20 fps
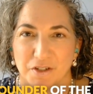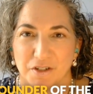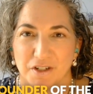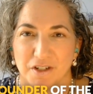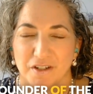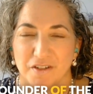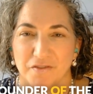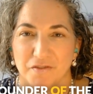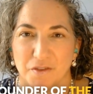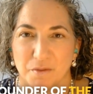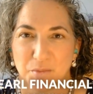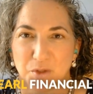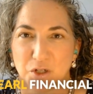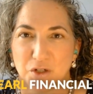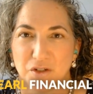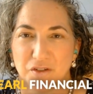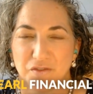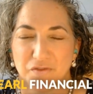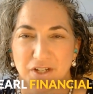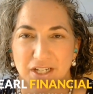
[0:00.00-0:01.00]
of the
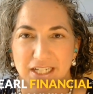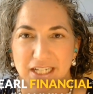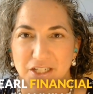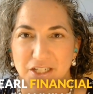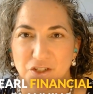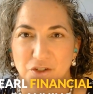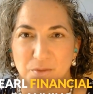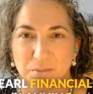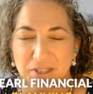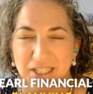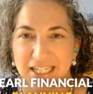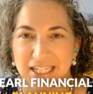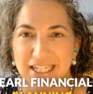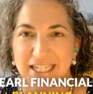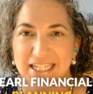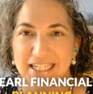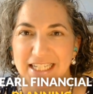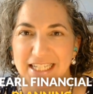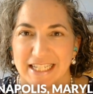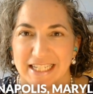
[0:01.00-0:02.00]
Pearl Financial
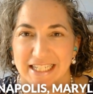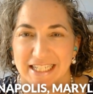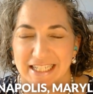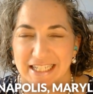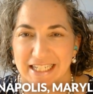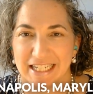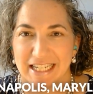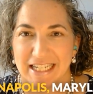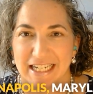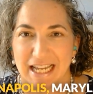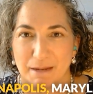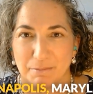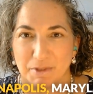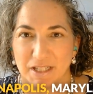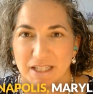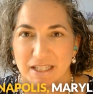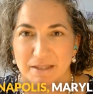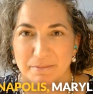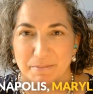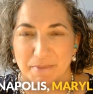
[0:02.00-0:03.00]
Planning in
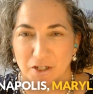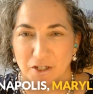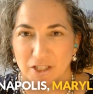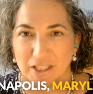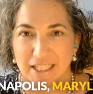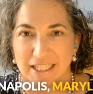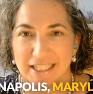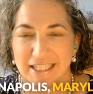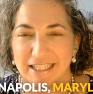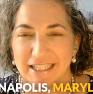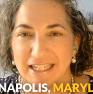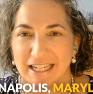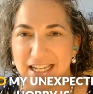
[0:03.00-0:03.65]
Annapolis, Maryland,